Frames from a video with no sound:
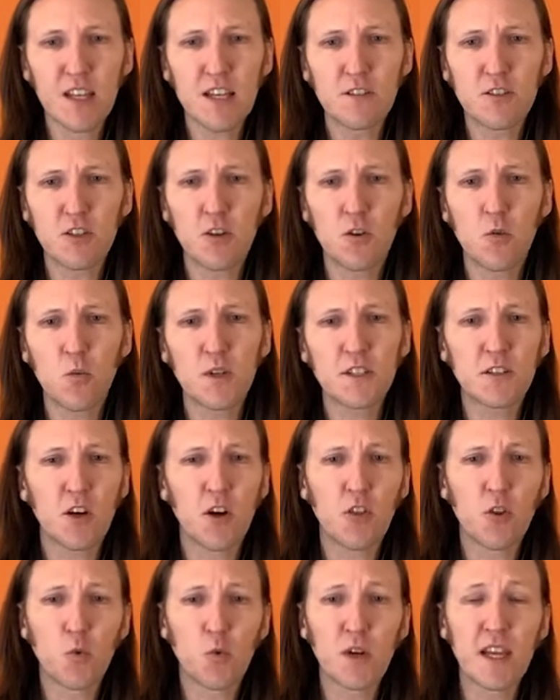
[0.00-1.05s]
So what's
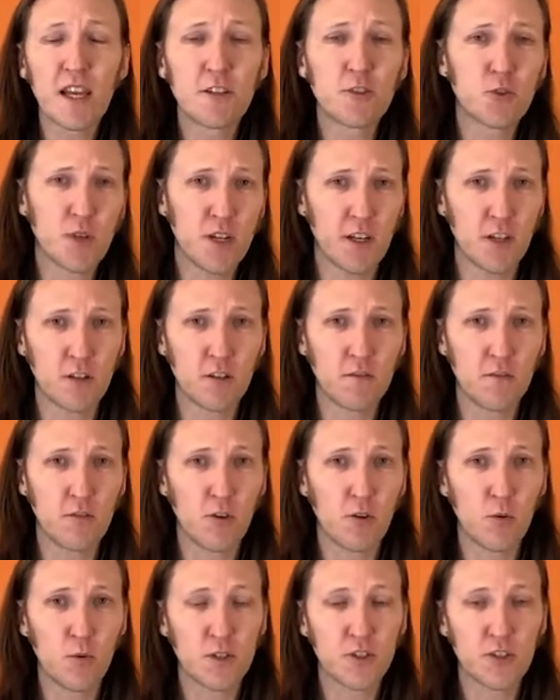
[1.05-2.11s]
called the re-entry
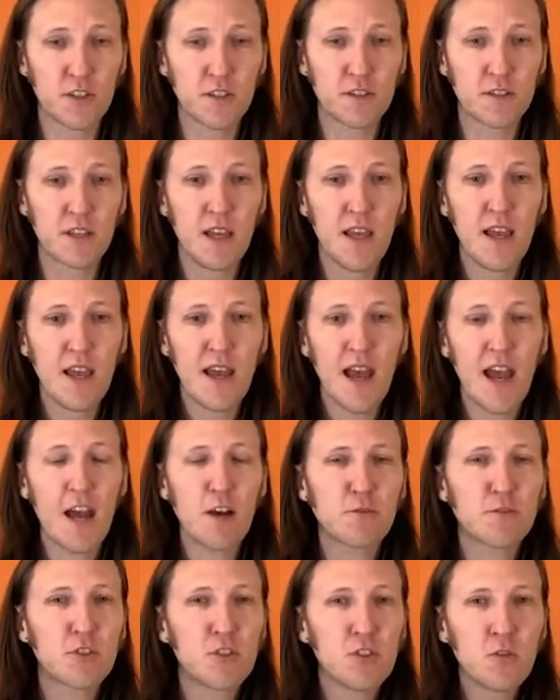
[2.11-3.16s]
interval, which is how
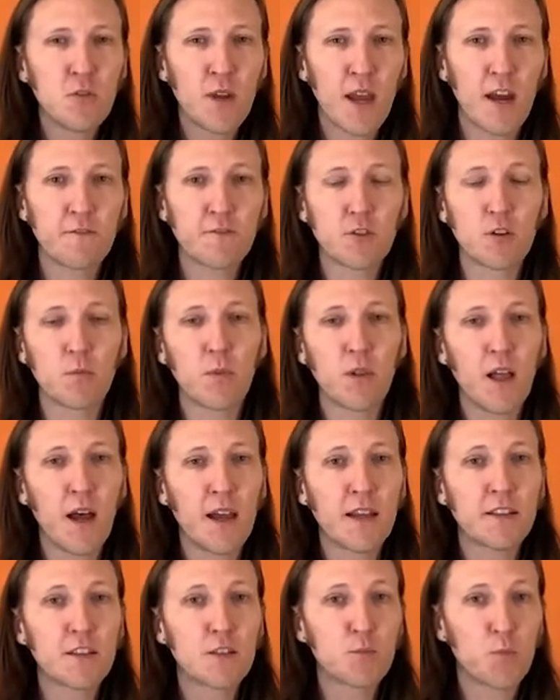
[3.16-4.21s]
soon after
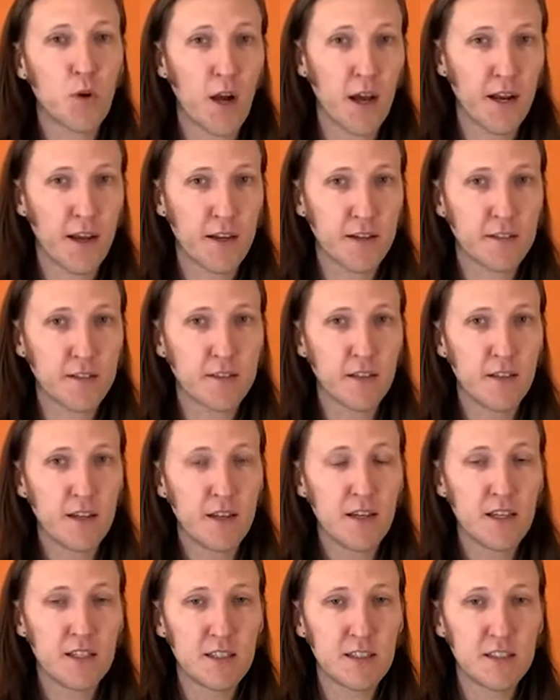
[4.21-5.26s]
applying this product
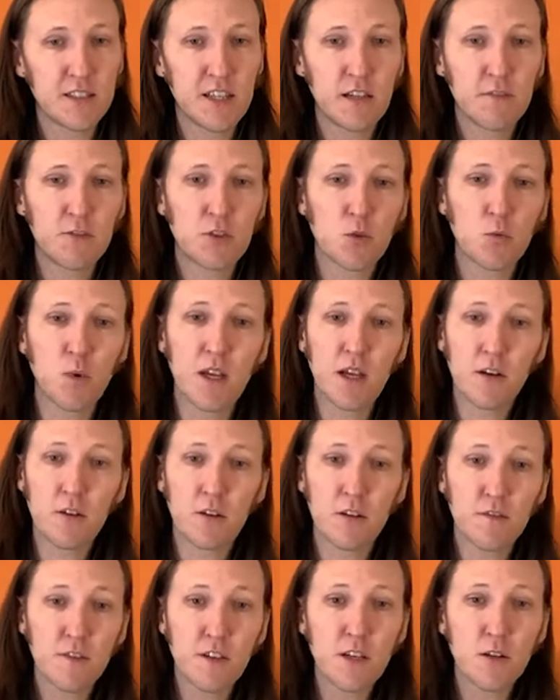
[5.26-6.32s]
is it safe to re-enter
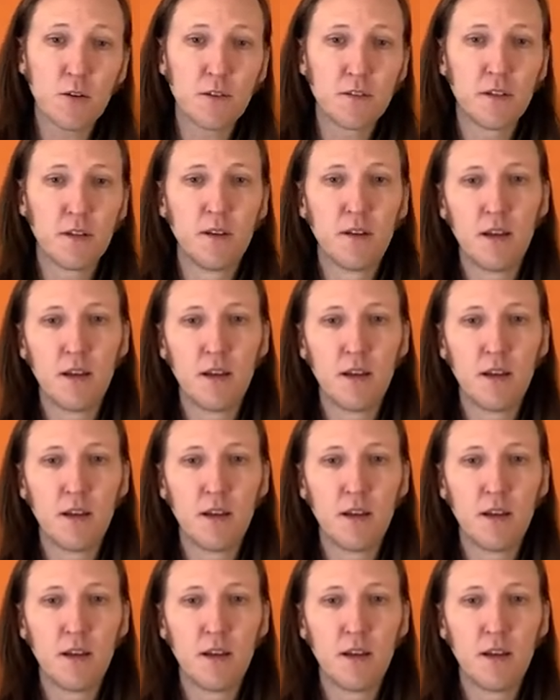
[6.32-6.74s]
a field.